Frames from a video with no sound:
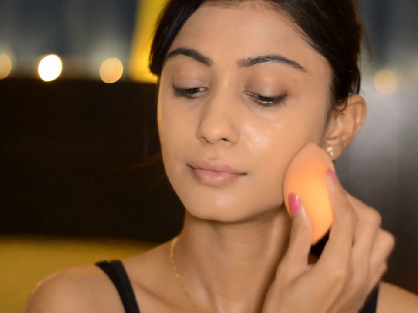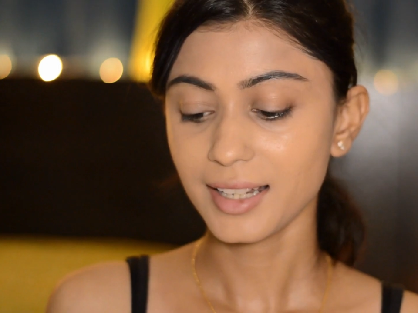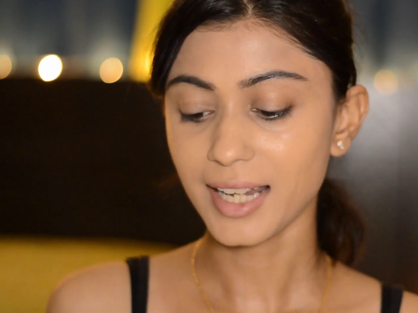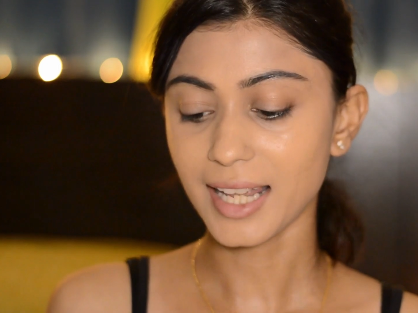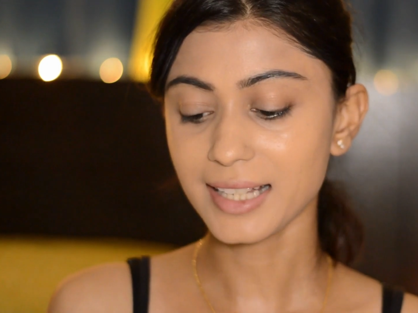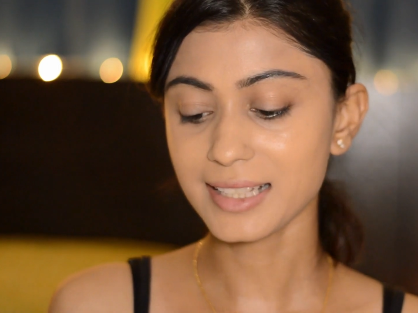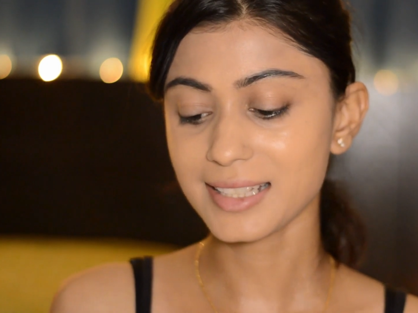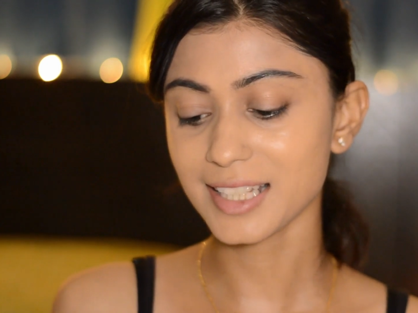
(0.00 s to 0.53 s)

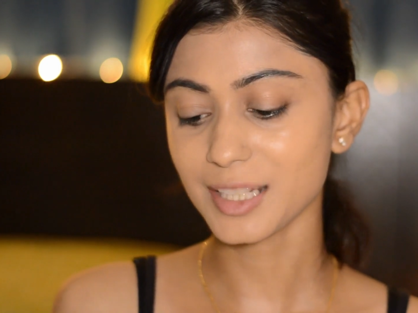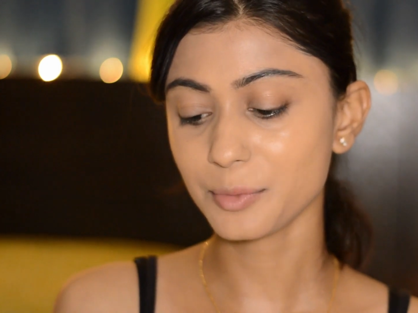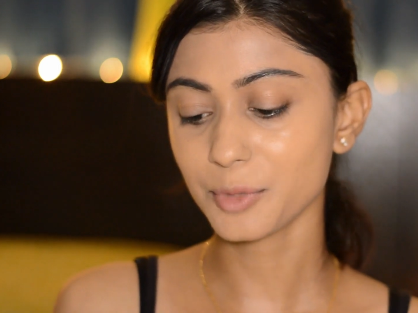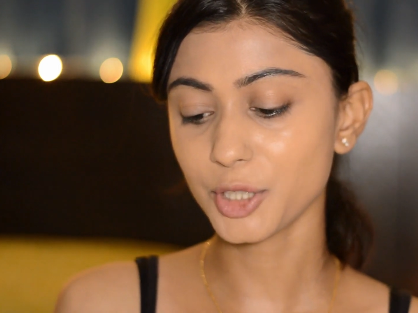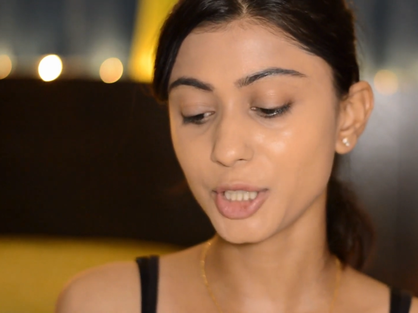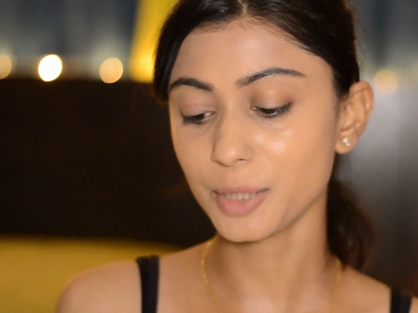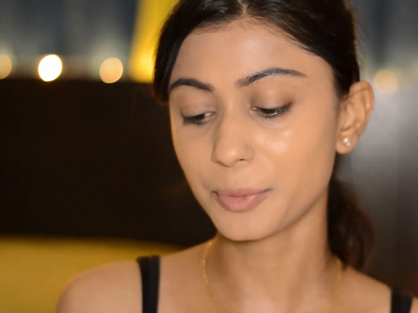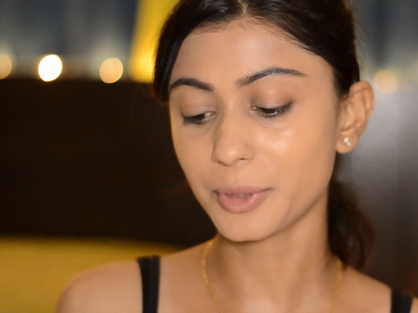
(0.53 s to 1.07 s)
Next, I'm going to
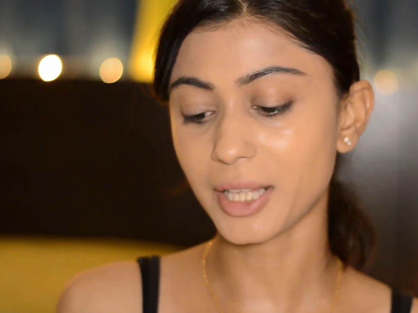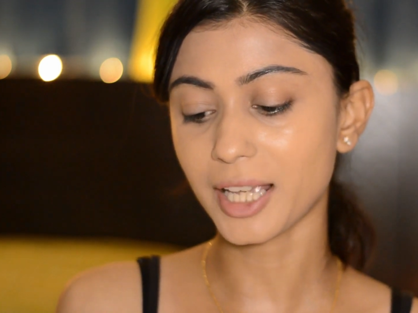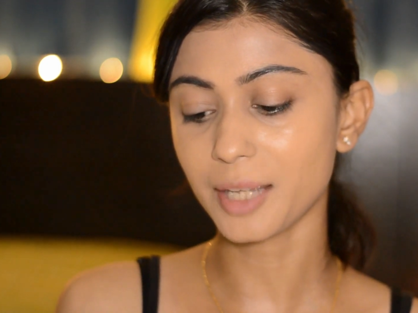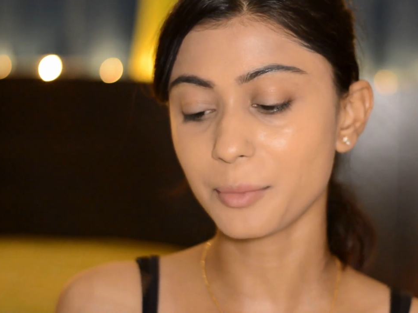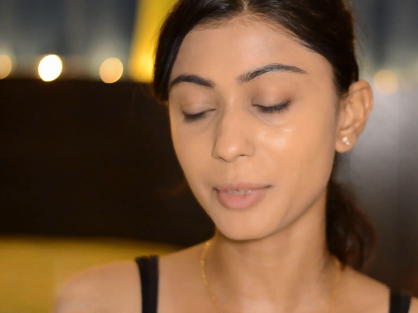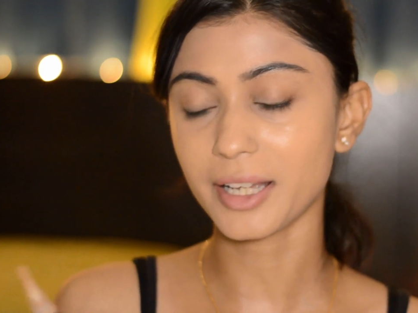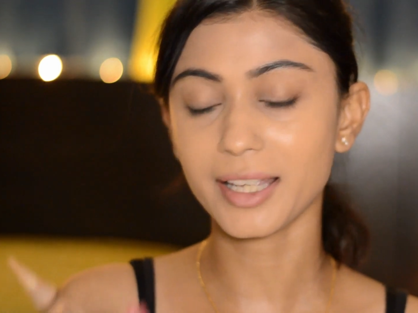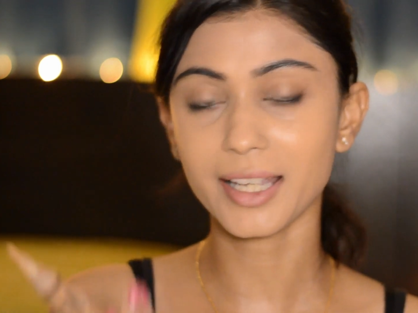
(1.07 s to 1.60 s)
apply
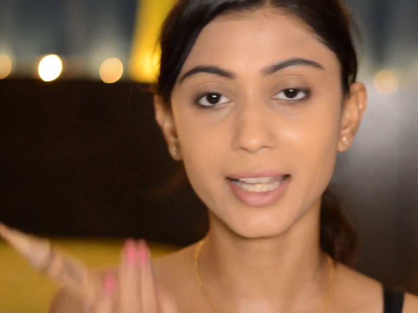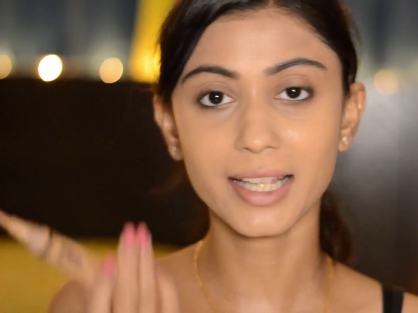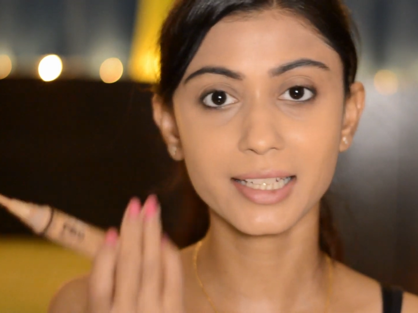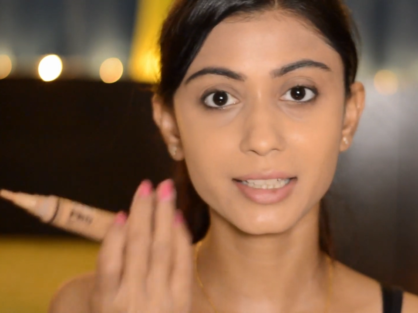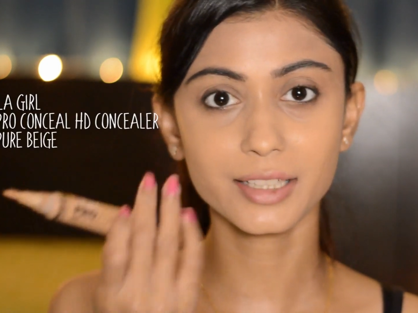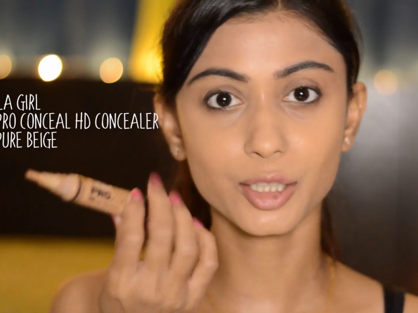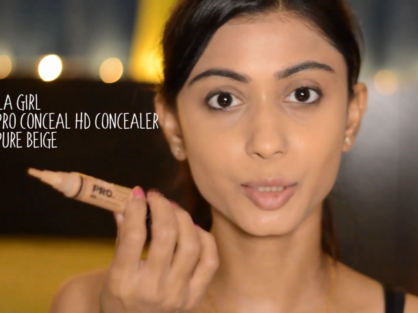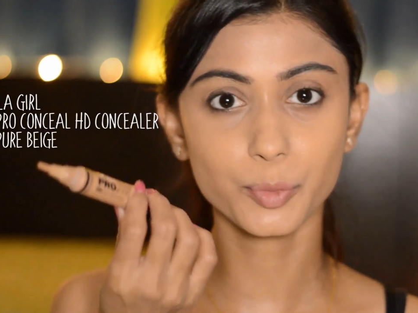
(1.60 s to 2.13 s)
my LA
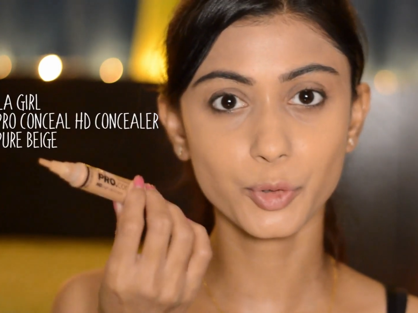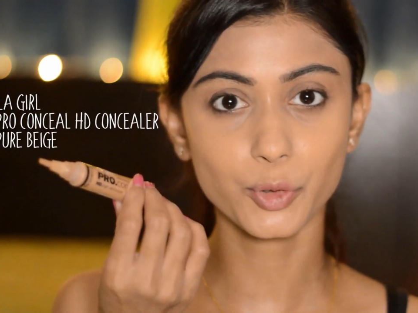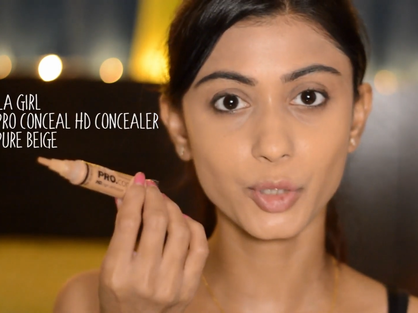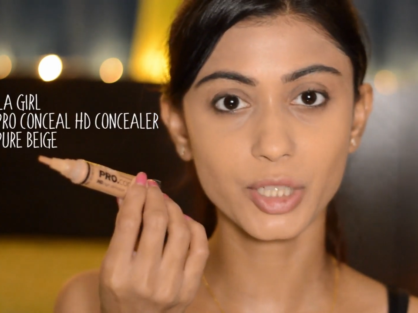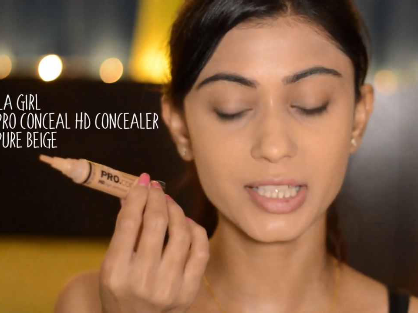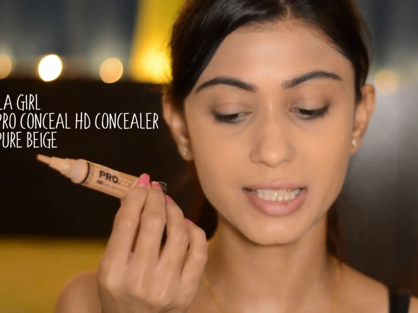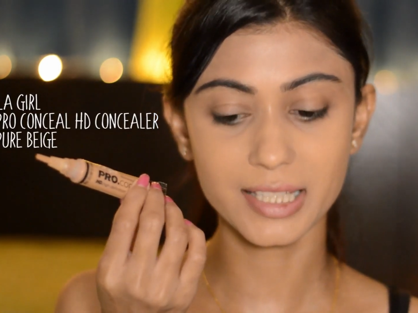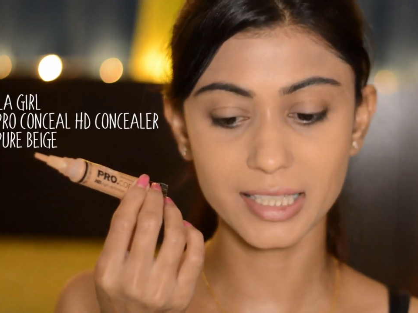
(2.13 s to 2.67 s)
Girl Pro
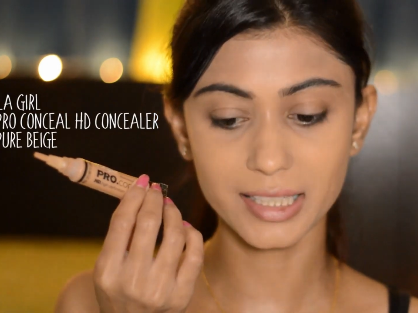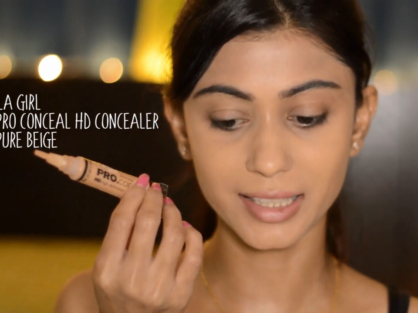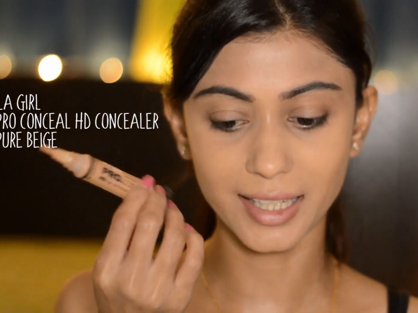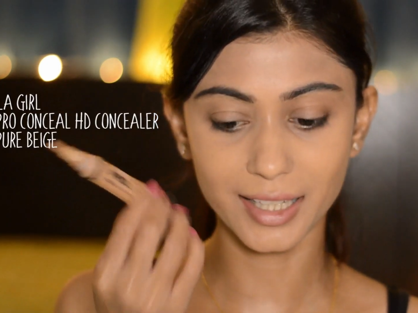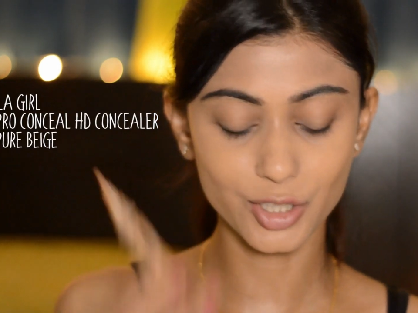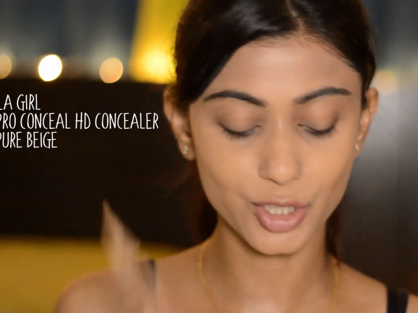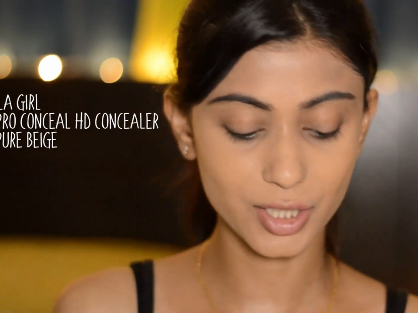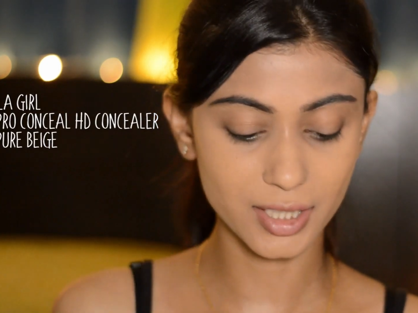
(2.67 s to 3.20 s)
Conceal
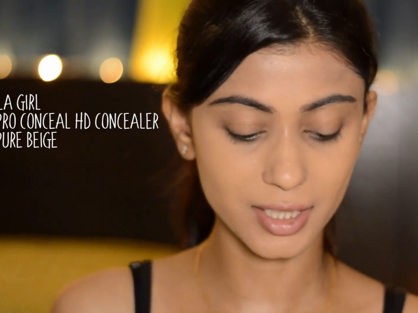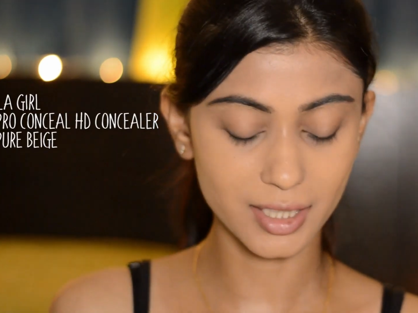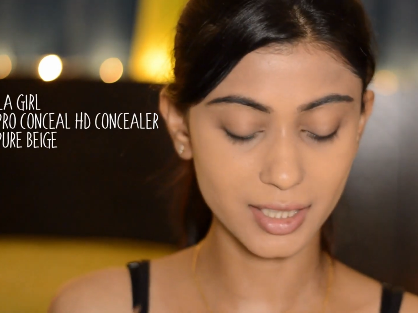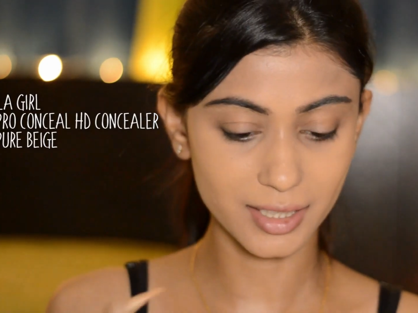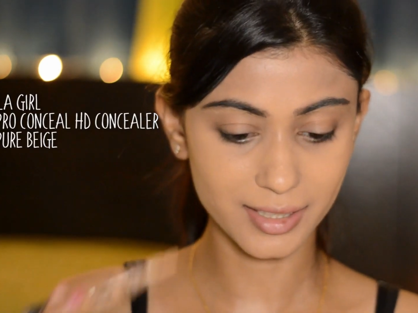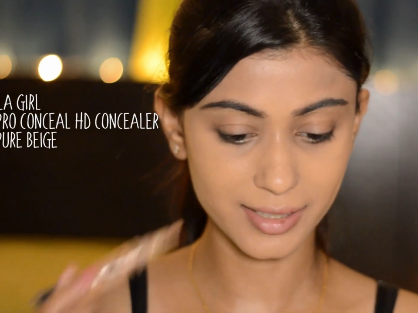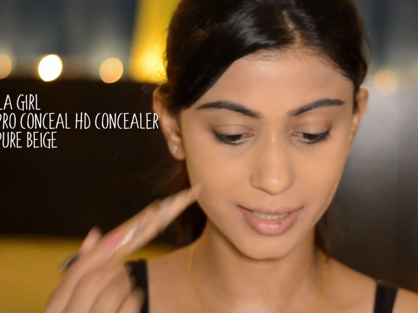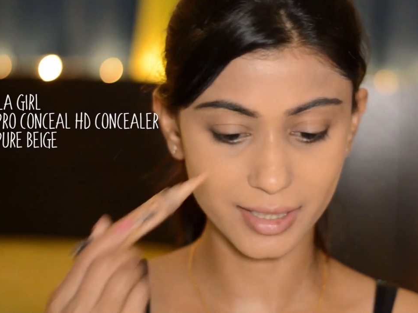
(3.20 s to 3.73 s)
HD
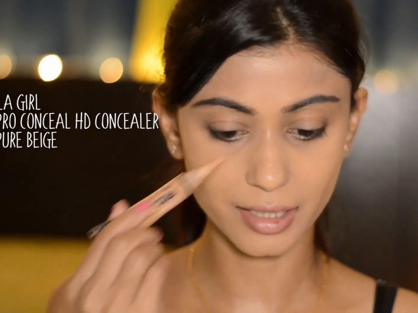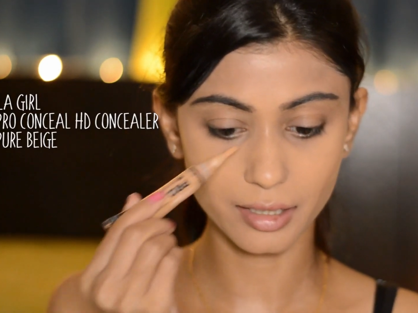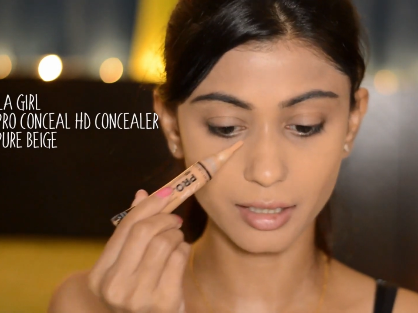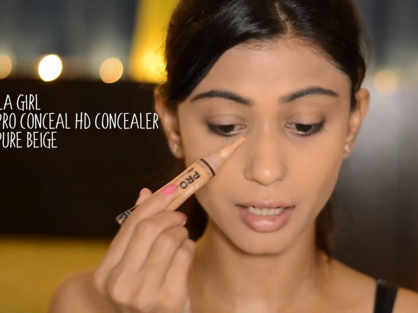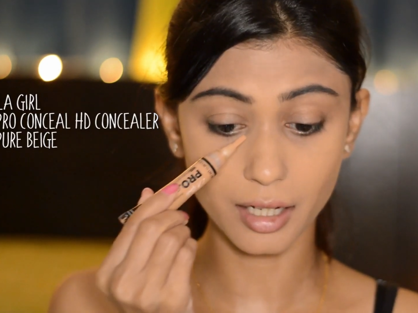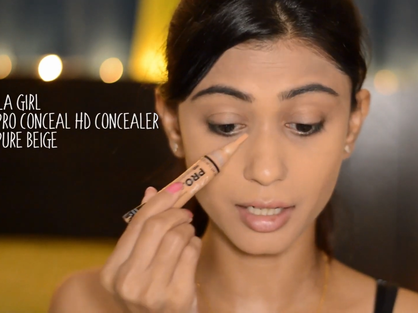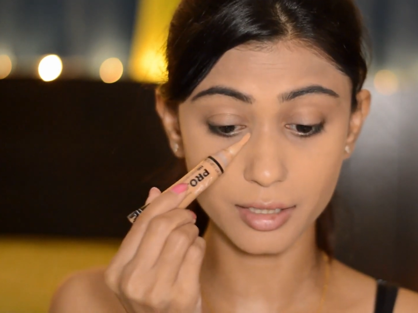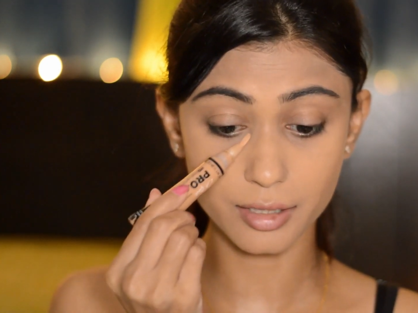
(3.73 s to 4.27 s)
concealer
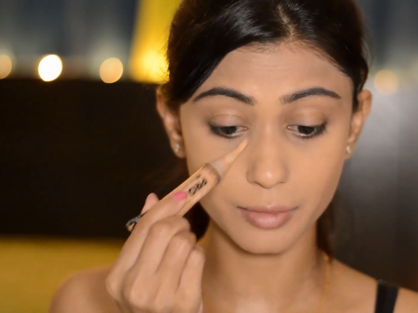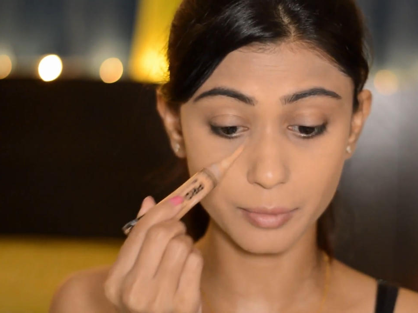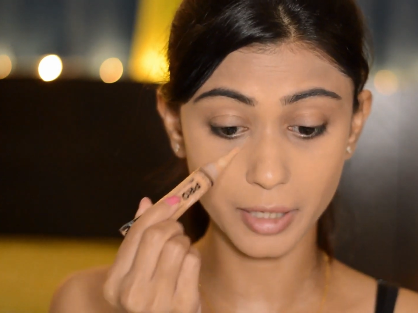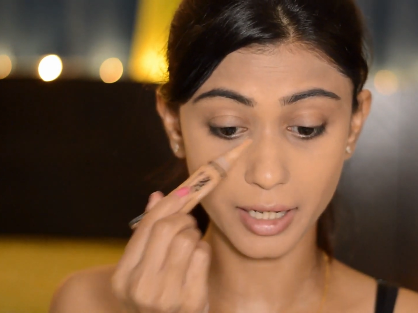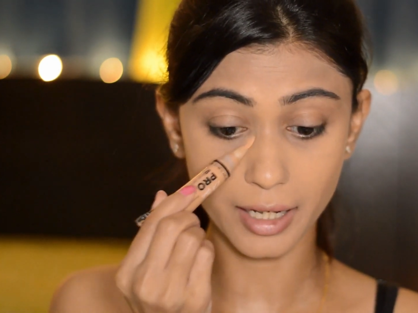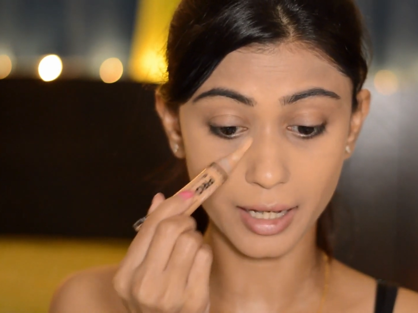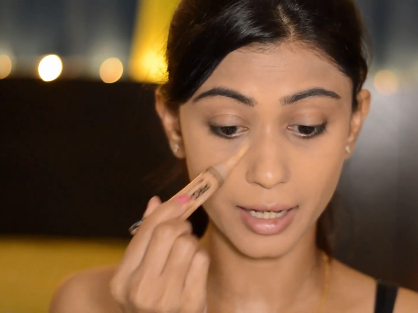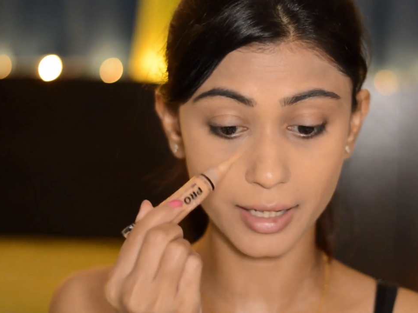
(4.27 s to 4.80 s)
under my
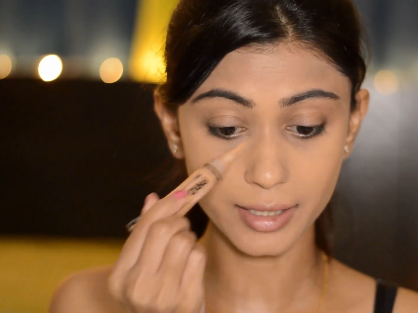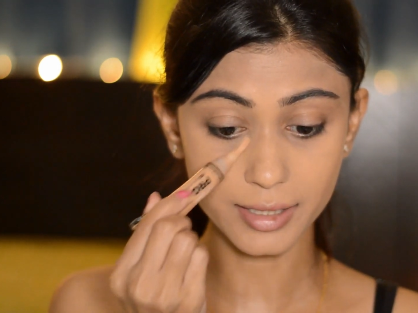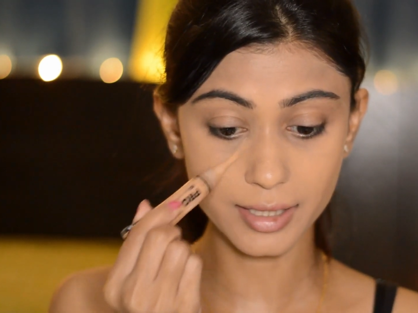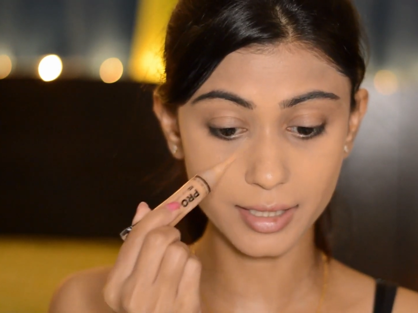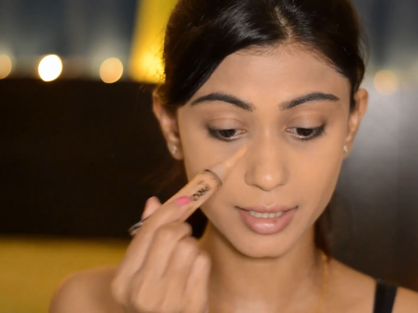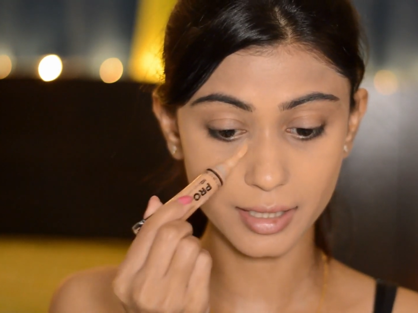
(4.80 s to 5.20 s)
eyes.